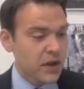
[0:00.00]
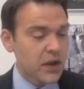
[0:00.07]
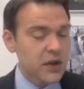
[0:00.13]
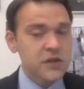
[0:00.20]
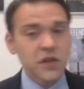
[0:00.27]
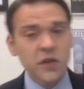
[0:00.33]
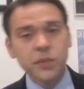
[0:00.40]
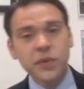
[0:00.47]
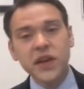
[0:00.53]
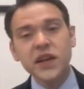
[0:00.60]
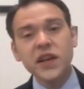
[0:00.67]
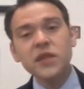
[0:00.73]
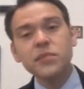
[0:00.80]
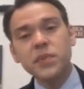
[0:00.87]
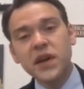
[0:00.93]
So the
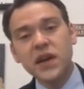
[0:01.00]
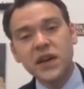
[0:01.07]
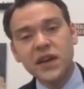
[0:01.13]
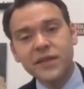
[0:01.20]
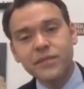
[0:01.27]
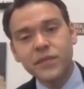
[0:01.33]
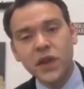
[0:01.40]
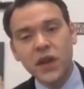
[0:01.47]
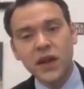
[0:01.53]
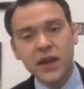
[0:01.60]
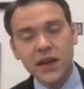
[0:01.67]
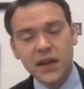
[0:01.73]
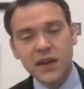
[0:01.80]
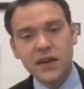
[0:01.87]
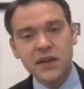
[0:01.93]
PDB
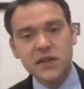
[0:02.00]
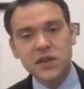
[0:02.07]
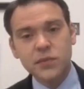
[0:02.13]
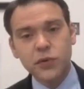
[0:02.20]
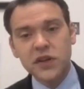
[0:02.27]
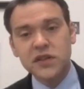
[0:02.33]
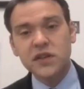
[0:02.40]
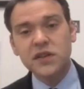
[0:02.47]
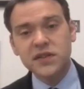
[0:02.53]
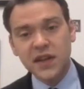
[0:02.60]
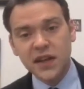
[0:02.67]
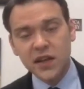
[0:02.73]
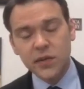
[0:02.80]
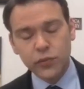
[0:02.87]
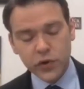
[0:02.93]
is the President's
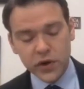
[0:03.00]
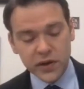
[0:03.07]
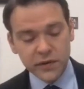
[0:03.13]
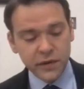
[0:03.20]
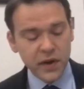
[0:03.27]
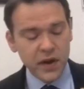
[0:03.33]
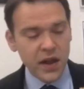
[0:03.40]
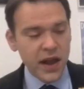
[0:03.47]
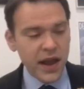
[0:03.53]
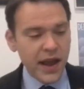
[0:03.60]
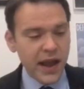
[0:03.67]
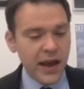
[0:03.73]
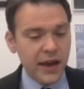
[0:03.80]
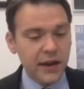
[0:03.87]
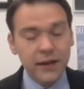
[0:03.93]
Daily Brief,
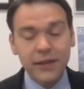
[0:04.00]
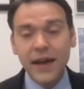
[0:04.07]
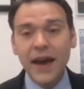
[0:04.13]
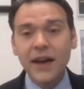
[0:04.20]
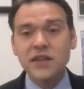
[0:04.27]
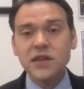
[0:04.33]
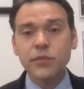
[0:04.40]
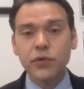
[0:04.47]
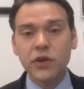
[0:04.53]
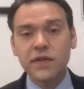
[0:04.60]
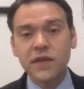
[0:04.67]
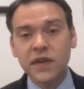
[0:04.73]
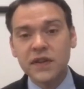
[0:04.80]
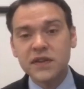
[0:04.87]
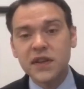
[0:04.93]
and that is a
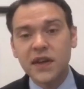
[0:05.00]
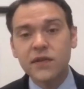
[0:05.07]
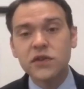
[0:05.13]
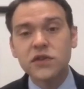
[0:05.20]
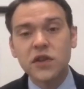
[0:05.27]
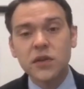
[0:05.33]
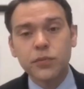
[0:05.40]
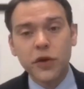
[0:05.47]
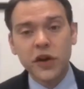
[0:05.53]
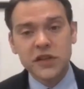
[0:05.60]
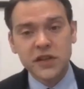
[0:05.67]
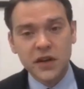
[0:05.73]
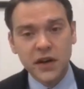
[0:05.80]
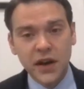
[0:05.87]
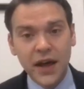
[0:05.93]
briefing that's given to the
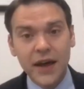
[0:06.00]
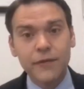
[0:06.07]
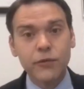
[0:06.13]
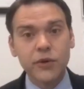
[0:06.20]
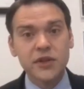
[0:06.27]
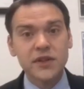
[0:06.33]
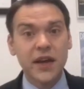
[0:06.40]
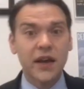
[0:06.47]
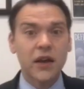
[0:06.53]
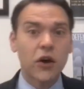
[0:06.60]
president every day.